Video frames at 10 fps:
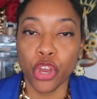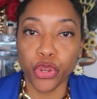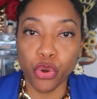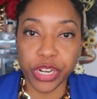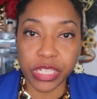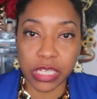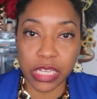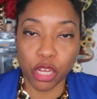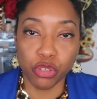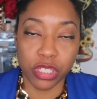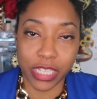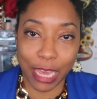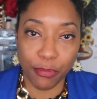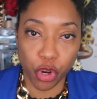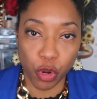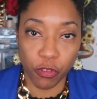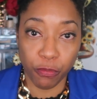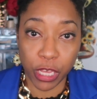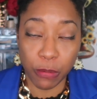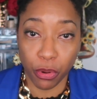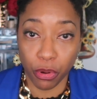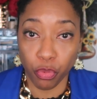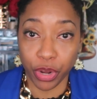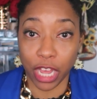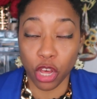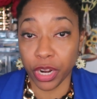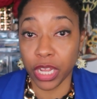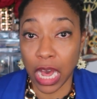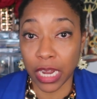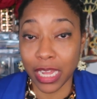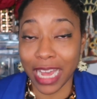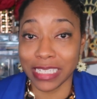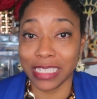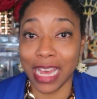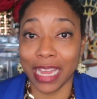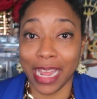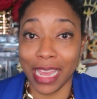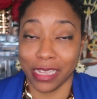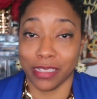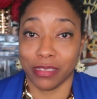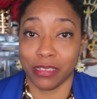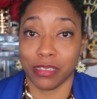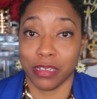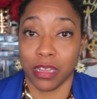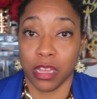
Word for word: you're going to see those same group of people. When I go to Ghana, I see Ghanaians.